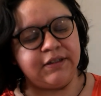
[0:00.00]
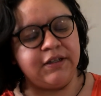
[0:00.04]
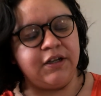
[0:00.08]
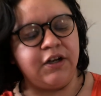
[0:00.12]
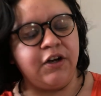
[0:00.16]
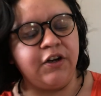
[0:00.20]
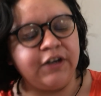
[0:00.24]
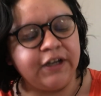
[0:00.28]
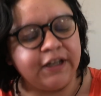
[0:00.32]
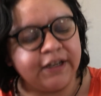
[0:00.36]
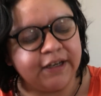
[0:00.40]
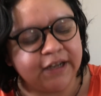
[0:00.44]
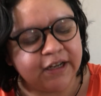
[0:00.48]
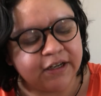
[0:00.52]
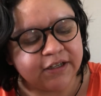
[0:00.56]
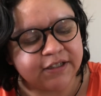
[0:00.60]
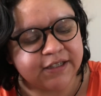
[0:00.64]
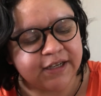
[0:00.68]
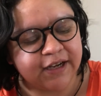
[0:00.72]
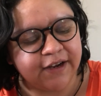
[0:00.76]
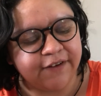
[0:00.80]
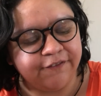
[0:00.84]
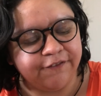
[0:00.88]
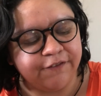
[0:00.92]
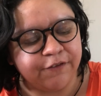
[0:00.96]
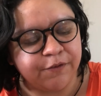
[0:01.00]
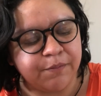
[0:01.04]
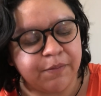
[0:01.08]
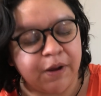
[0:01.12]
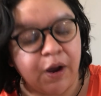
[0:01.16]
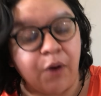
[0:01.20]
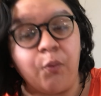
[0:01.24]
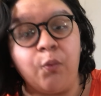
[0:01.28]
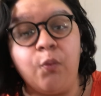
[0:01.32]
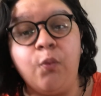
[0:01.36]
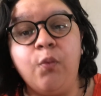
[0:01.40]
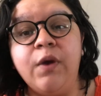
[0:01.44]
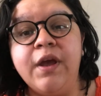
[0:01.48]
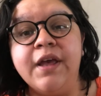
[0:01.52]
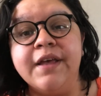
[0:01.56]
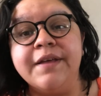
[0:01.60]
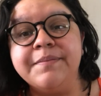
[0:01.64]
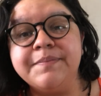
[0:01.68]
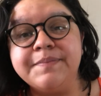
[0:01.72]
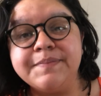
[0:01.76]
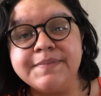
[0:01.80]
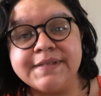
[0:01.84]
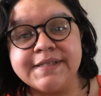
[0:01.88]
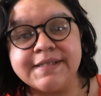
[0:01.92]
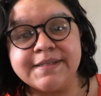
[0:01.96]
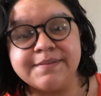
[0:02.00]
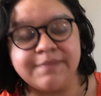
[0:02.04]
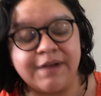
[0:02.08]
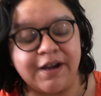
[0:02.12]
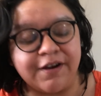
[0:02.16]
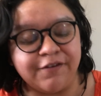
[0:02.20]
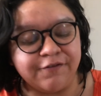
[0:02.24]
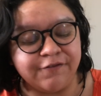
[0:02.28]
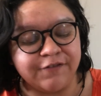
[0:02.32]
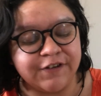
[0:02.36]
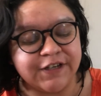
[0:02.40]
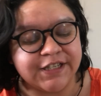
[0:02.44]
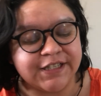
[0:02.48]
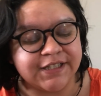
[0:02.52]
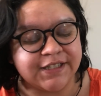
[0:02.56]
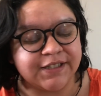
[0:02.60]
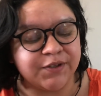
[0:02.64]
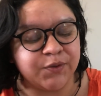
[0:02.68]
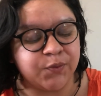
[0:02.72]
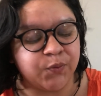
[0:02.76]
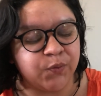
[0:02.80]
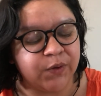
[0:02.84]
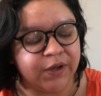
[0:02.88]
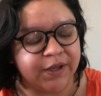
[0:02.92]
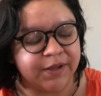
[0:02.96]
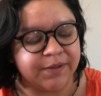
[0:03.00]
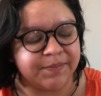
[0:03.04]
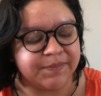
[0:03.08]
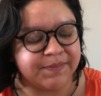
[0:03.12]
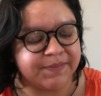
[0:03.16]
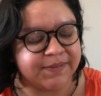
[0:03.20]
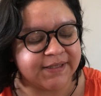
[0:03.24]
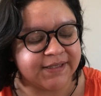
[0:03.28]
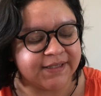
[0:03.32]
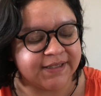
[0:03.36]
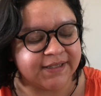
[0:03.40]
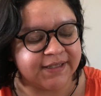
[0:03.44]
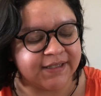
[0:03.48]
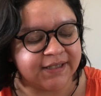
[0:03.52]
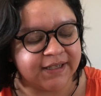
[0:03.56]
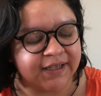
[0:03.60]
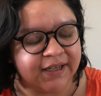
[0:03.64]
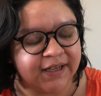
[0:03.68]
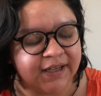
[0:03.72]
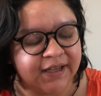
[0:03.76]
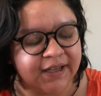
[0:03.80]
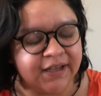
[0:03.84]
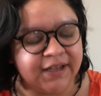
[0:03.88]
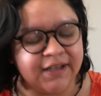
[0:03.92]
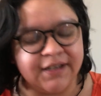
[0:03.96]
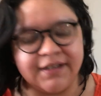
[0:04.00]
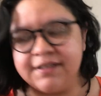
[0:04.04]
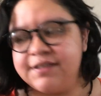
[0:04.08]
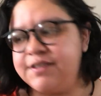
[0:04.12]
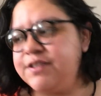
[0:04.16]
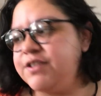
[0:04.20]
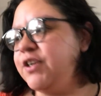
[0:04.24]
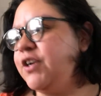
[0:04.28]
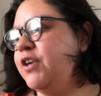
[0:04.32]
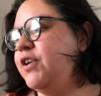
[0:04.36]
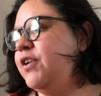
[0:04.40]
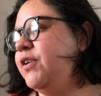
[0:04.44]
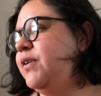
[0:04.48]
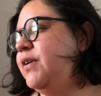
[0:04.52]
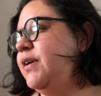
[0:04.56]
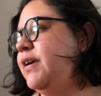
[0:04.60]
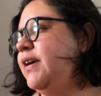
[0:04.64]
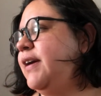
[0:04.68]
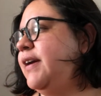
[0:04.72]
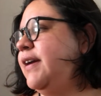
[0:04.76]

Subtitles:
Okay, now time for my whips, my recent whips. So